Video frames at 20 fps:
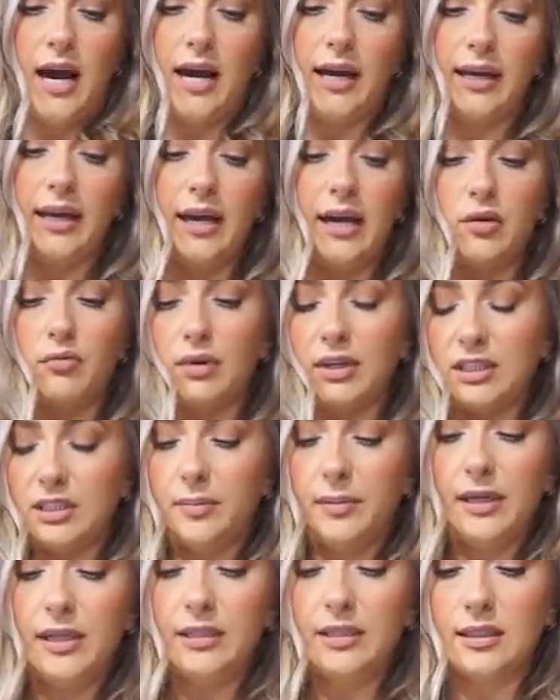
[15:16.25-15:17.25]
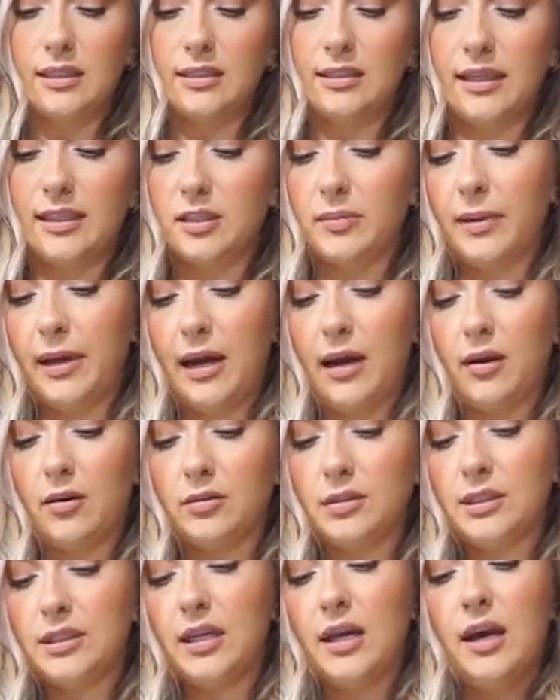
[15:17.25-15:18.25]
I get recipes sent to my
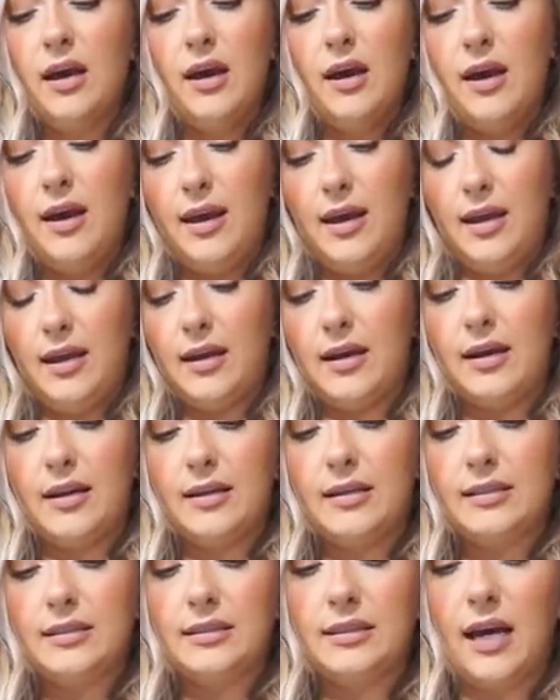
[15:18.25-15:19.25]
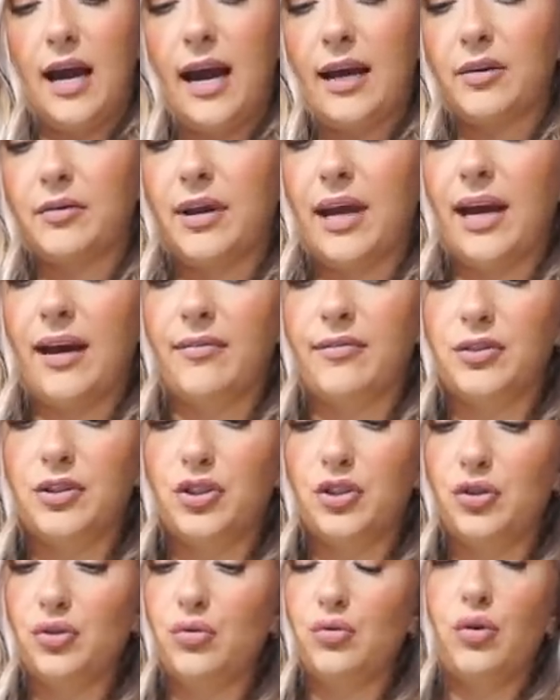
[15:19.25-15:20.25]
house and I don't have
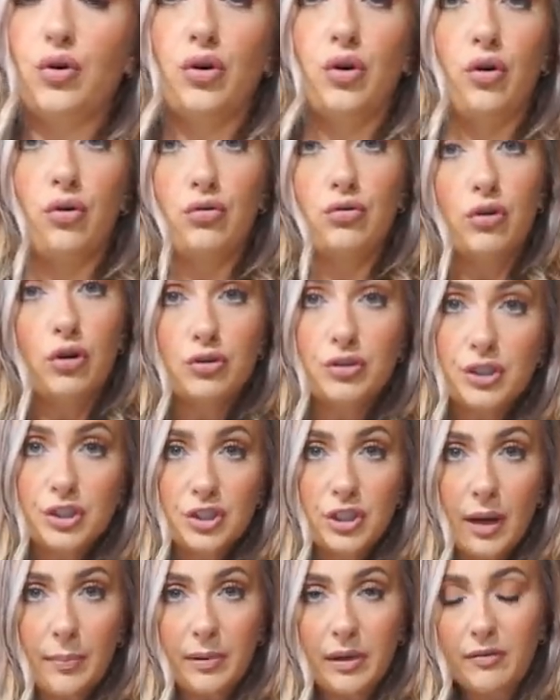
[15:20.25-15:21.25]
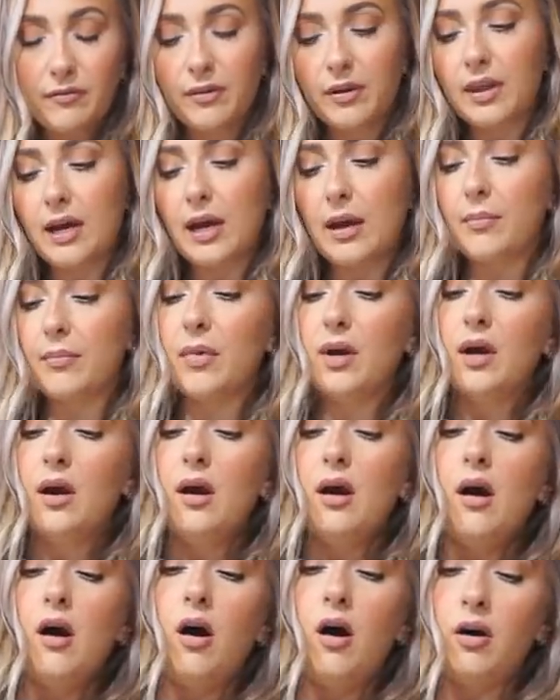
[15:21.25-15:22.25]
to go grocery shopping for them.
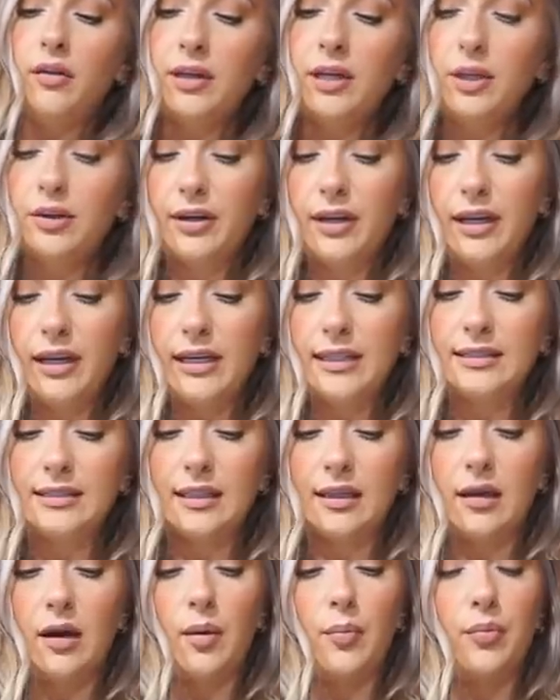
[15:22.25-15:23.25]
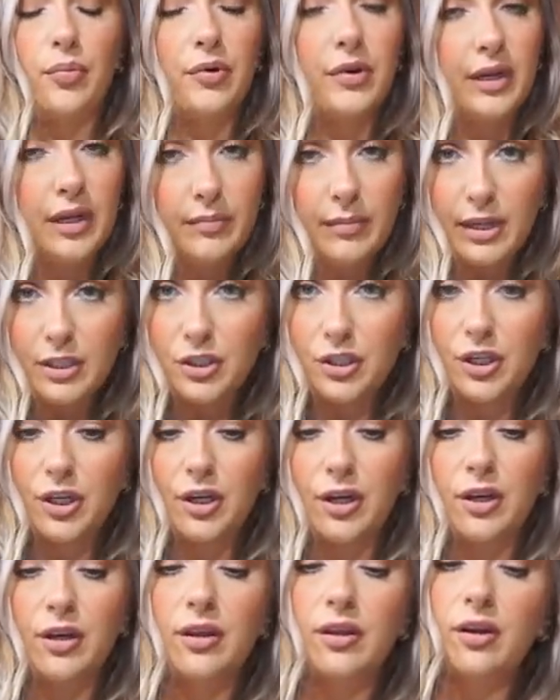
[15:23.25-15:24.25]
All the ingredients come
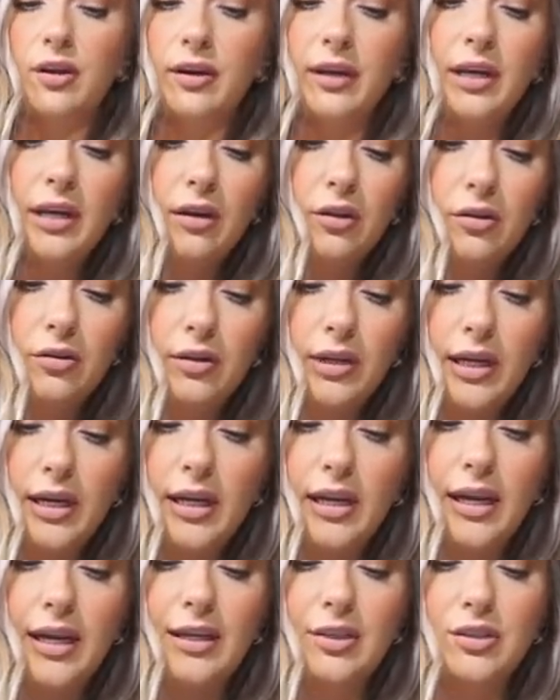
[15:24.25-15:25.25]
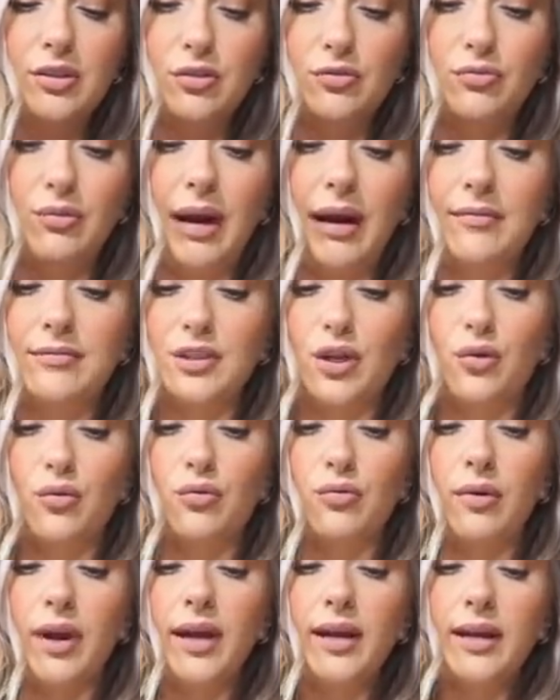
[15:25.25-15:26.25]
pre-measured. They're included. It arrives
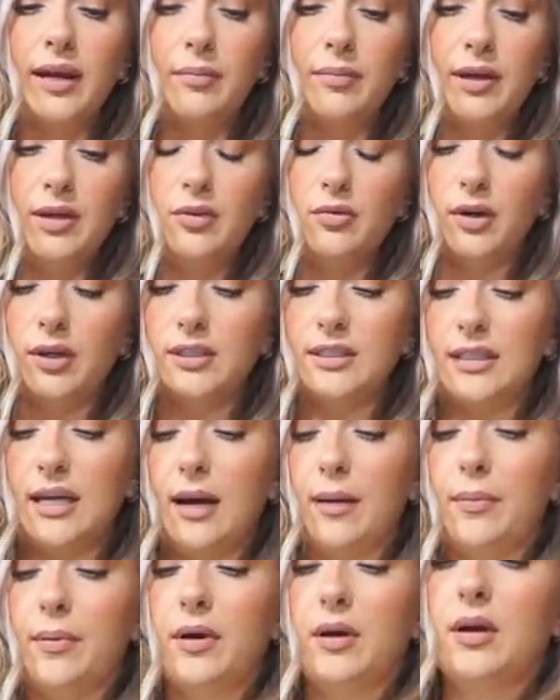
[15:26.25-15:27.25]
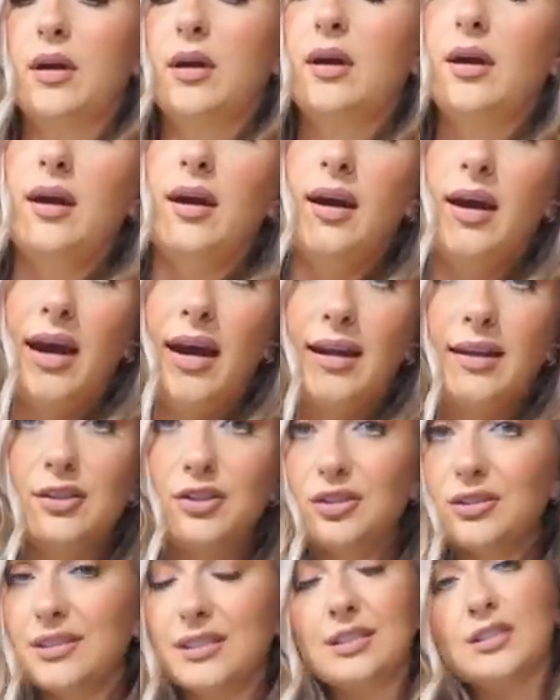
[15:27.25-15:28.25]
right at my doorstep. And
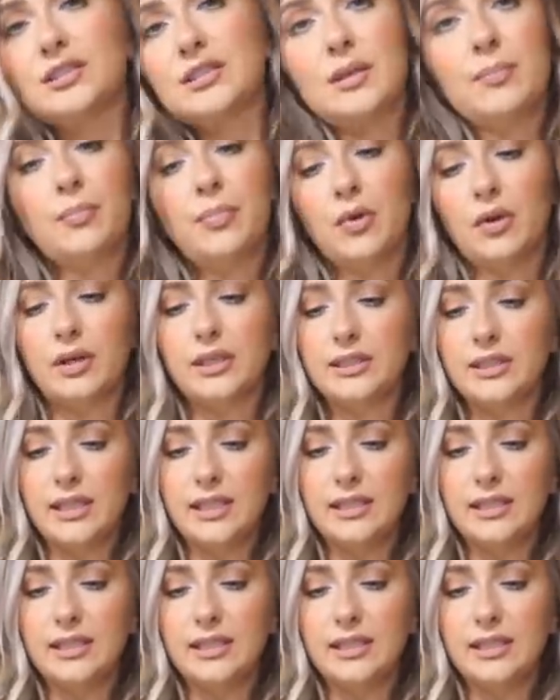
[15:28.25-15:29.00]
it's just, it's simple. It's